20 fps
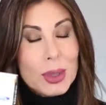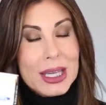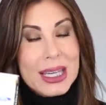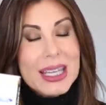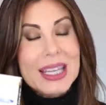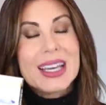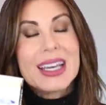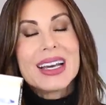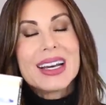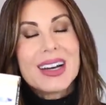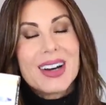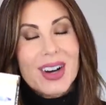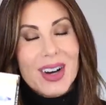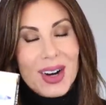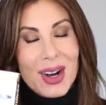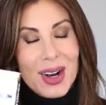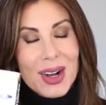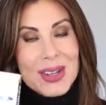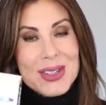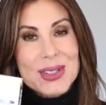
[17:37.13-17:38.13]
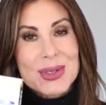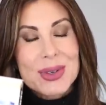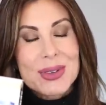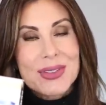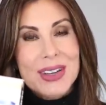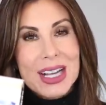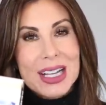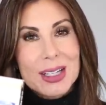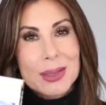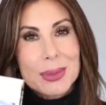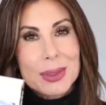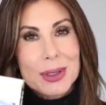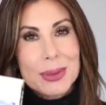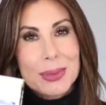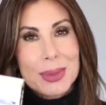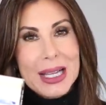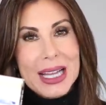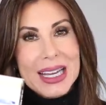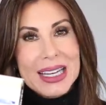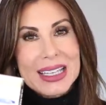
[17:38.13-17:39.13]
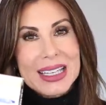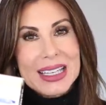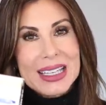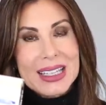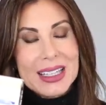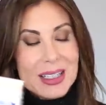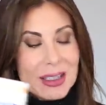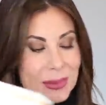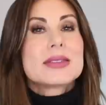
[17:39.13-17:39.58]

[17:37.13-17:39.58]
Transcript: ink, also available in black ink.